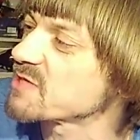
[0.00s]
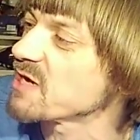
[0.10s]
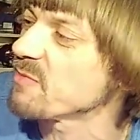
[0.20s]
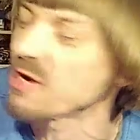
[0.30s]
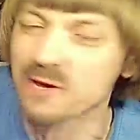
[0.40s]

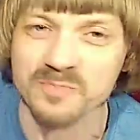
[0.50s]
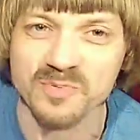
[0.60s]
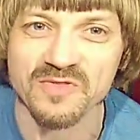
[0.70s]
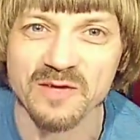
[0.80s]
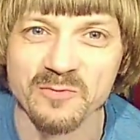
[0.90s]
coming up,
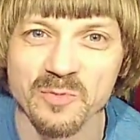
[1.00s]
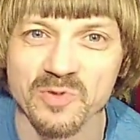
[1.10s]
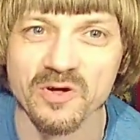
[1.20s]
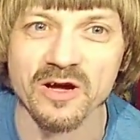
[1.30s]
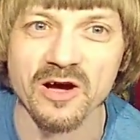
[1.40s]
then we'll
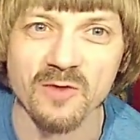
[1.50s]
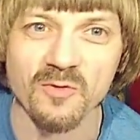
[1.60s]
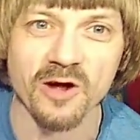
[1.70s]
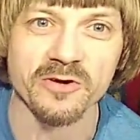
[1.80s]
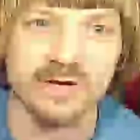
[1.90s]
play Hot
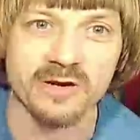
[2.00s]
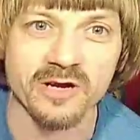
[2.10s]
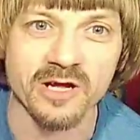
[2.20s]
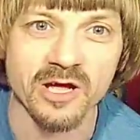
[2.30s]
Water Heater.